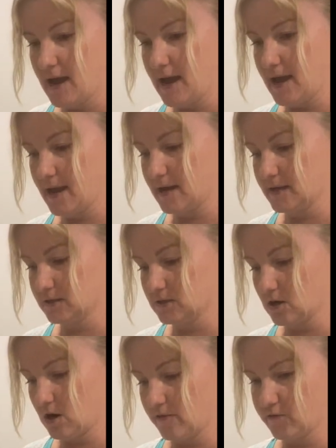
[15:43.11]
And
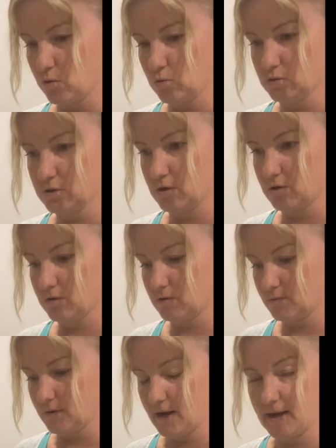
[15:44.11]
I've also,
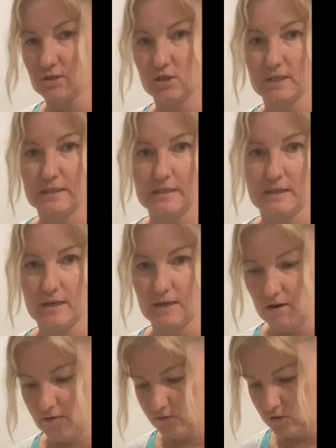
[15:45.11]
as you can see,
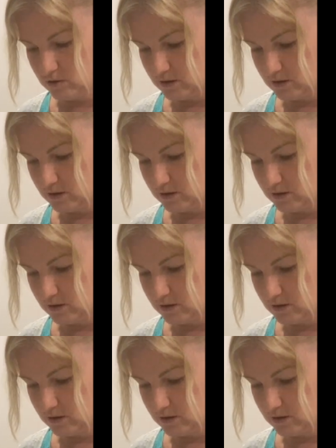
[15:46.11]
I've got